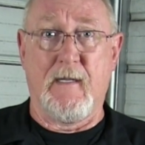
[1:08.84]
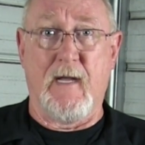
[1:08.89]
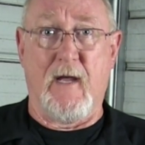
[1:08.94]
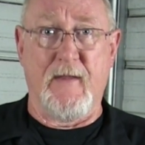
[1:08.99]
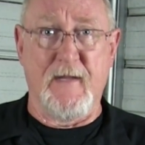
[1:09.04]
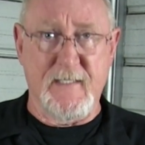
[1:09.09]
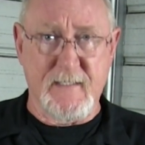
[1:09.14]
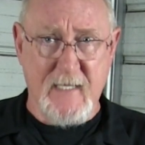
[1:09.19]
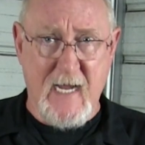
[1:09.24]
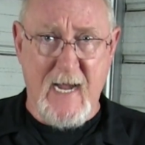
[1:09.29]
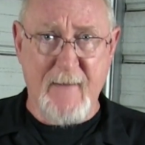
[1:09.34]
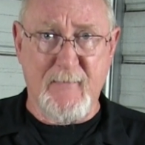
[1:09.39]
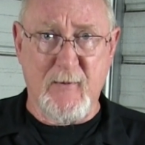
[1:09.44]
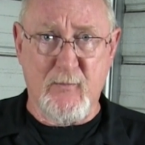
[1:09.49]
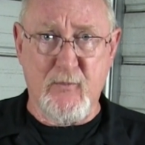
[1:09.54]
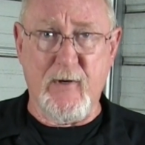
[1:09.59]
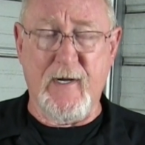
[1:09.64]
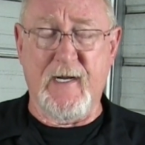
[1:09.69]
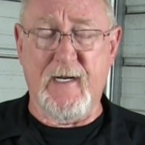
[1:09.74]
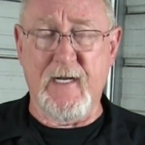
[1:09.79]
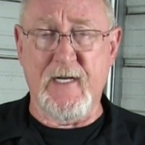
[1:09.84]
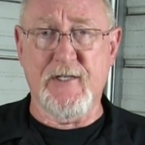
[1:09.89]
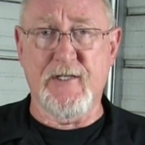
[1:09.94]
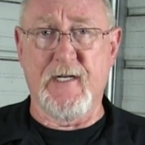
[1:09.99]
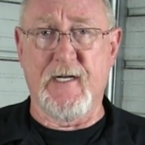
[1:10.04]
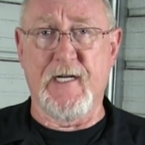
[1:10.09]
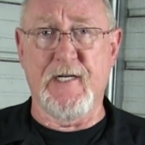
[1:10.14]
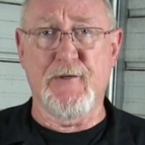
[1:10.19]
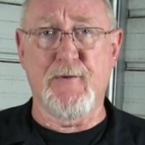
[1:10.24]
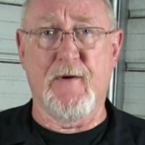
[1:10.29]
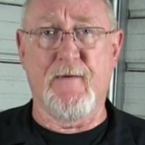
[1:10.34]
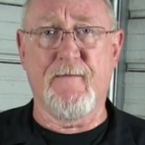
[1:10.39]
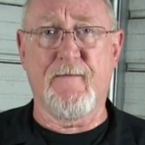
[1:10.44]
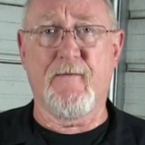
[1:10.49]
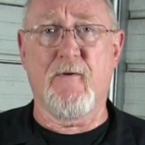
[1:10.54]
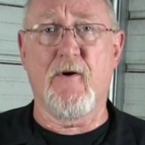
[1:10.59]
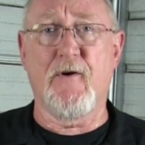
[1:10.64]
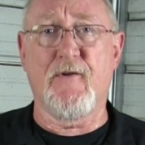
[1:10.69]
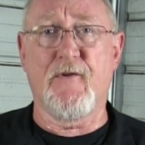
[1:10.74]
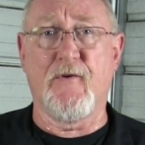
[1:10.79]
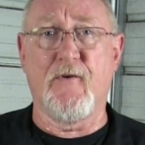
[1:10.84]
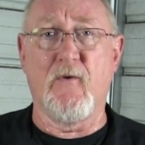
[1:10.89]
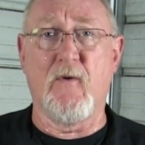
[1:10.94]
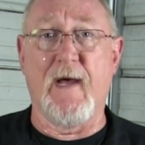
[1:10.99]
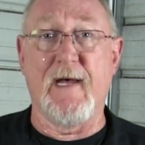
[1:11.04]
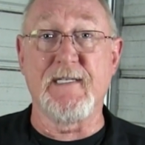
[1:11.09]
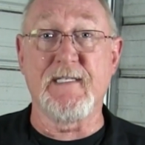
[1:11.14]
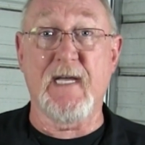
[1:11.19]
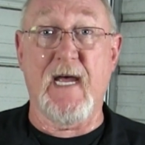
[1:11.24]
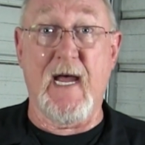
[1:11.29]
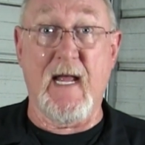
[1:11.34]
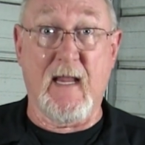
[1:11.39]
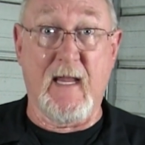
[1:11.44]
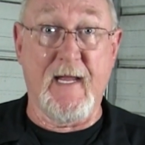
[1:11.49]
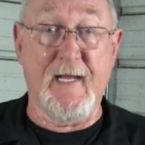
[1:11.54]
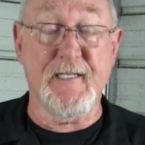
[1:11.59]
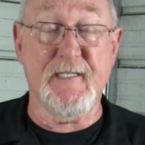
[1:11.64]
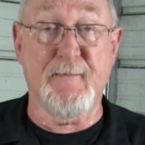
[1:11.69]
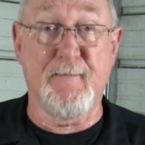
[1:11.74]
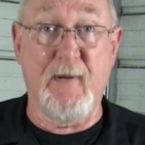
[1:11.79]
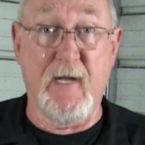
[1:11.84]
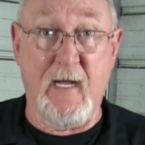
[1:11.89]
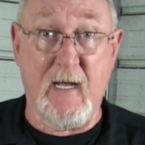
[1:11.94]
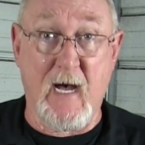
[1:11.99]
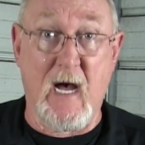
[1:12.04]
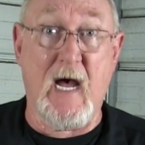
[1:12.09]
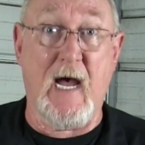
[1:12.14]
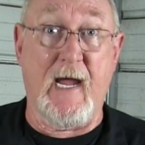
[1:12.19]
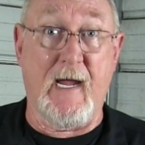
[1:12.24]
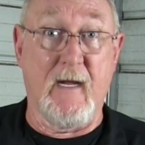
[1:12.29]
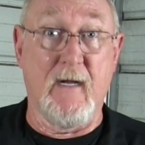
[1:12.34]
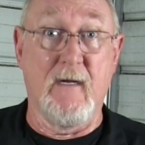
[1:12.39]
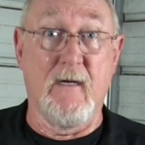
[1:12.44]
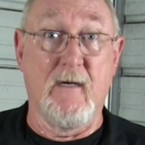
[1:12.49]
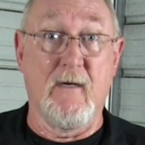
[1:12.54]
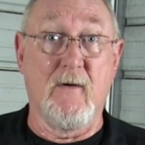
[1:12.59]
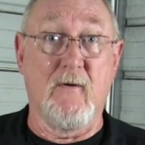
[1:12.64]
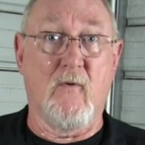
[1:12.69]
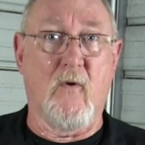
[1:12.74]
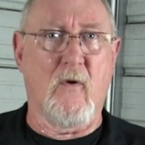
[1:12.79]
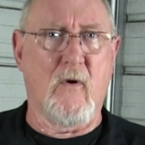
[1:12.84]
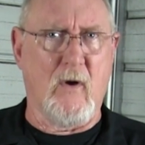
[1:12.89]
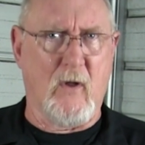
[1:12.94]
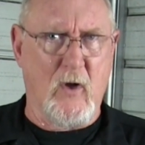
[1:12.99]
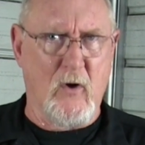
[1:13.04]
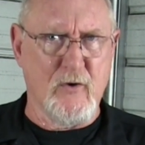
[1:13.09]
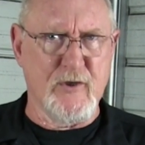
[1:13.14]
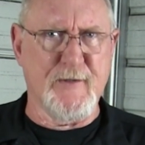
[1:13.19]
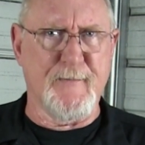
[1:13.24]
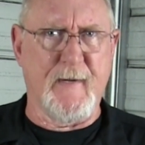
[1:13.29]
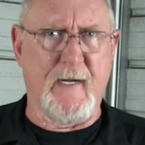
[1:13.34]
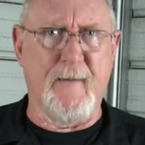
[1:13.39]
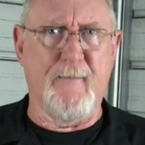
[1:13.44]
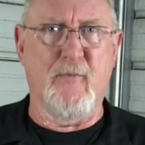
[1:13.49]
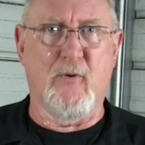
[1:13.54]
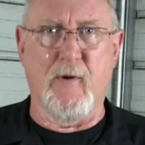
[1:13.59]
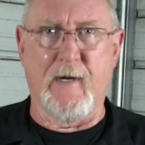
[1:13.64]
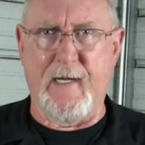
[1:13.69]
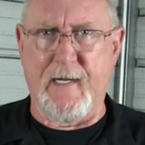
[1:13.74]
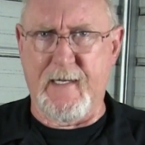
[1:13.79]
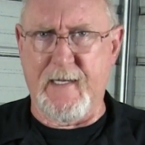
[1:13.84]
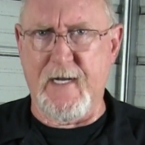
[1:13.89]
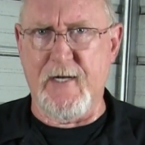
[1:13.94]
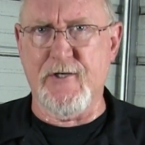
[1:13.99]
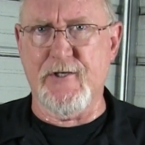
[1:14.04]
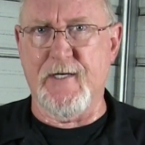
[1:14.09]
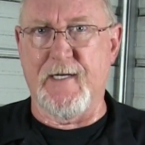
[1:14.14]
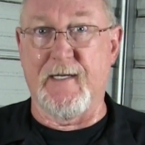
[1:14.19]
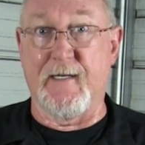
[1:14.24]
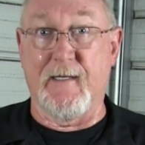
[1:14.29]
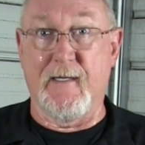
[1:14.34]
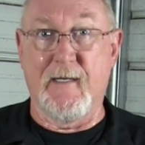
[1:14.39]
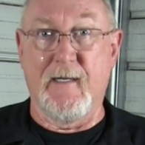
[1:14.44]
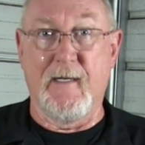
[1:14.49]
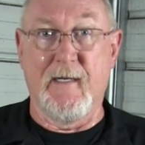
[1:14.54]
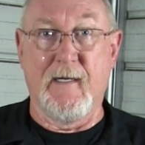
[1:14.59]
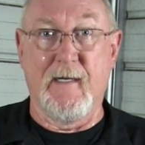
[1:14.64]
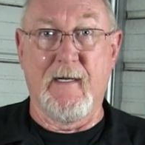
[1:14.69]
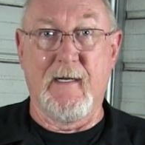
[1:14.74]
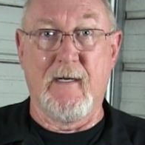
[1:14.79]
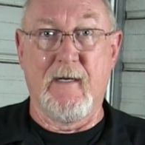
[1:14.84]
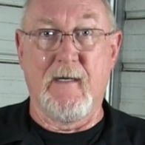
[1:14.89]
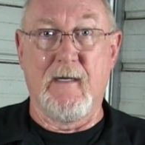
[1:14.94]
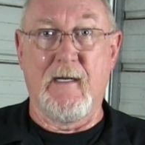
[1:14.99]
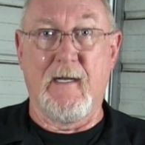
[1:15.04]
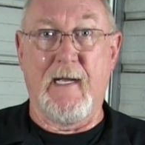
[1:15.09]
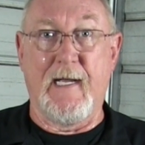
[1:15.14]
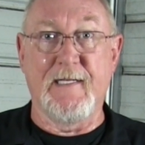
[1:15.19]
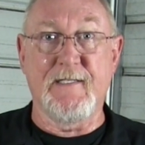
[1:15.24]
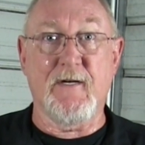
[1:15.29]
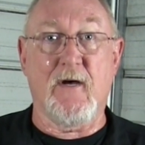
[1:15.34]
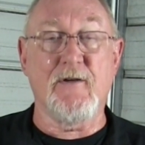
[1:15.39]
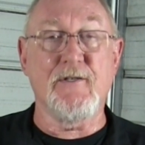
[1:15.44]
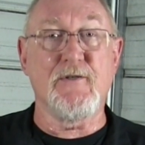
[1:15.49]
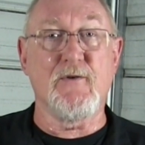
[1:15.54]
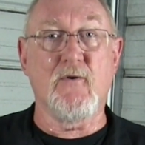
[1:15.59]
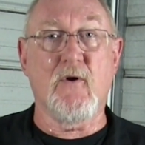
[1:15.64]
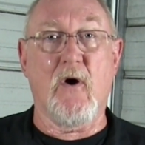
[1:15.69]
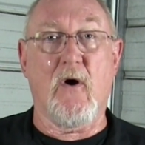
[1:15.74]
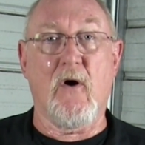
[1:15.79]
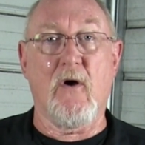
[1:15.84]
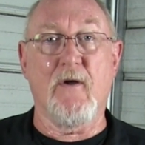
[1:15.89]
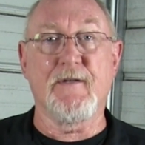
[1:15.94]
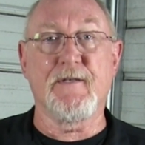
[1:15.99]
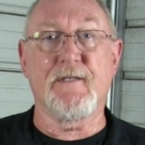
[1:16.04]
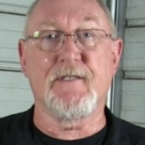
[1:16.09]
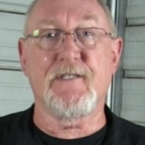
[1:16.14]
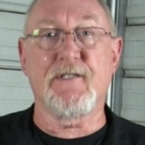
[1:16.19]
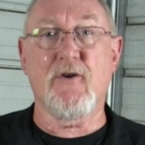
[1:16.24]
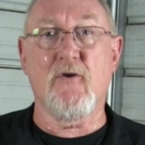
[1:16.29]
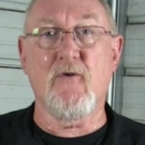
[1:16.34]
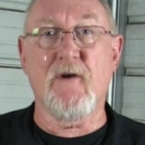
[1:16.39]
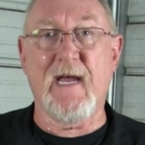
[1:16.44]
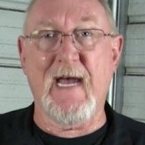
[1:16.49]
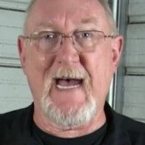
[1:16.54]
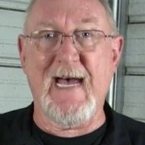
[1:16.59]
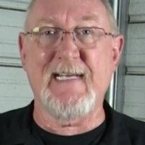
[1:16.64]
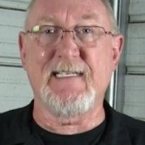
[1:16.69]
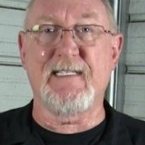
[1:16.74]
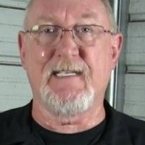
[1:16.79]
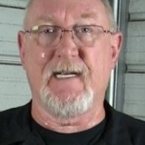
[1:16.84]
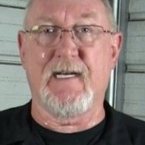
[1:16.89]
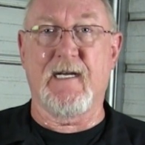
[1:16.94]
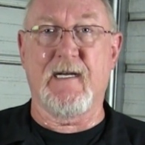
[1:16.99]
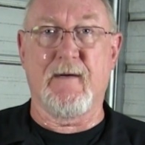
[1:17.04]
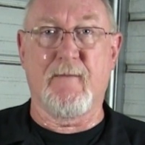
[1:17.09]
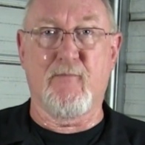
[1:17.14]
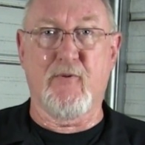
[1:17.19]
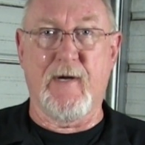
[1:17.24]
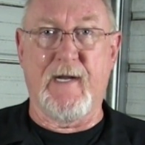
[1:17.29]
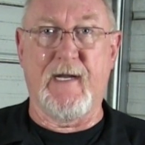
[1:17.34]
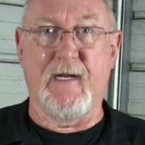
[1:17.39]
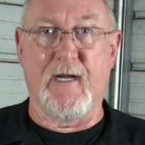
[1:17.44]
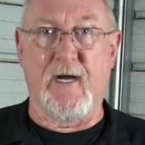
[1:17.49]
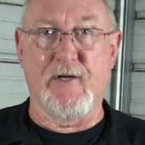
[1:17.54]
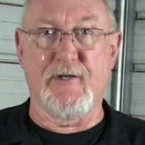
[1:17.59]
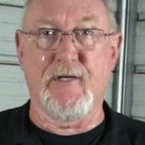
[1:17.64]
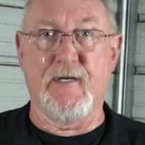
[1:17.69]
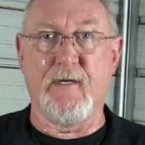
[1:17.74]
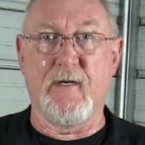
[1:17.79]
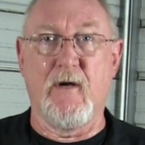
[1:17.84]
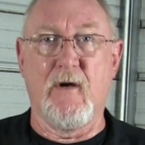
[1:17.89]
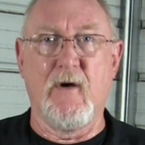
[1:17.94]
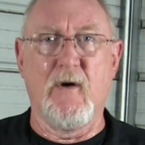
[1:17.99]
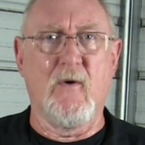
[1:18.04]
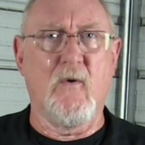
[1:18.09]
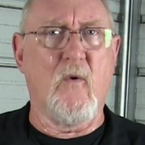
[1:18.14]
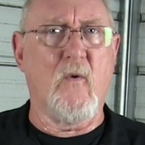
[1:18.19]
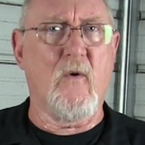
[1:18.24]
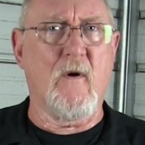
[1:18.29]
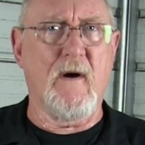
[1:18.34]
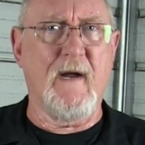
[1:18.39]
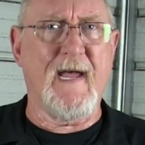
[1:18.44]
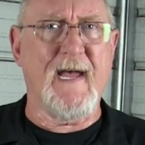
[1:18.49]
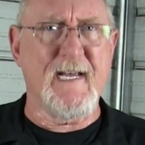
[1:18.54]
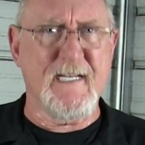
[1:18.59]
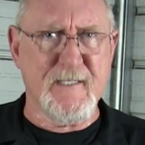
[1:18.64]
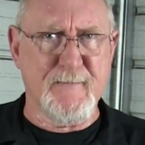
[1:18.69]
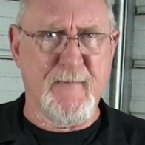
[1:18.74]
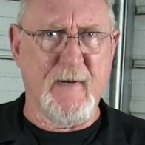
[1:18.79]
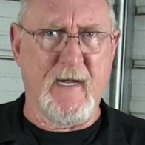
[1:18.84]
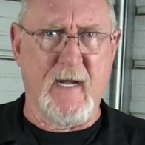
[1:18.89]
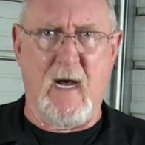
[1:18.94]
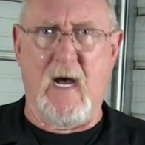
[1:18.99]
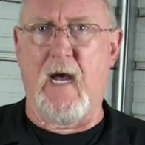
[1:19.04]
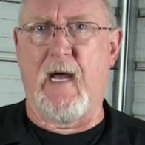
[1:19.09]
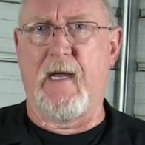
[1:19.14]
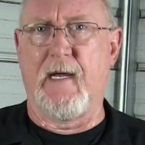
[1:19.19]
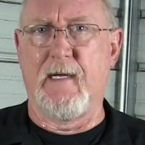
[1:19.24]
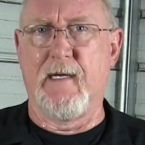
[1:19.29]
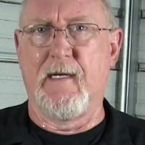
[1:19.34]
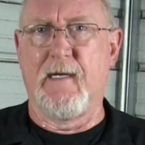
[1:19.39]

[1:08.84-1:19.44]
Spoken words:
Now, this type of pre-ignition is referred to as LSPI, or low-speed pre-ignition. It's also called stochastic pre-ignition, or SPI.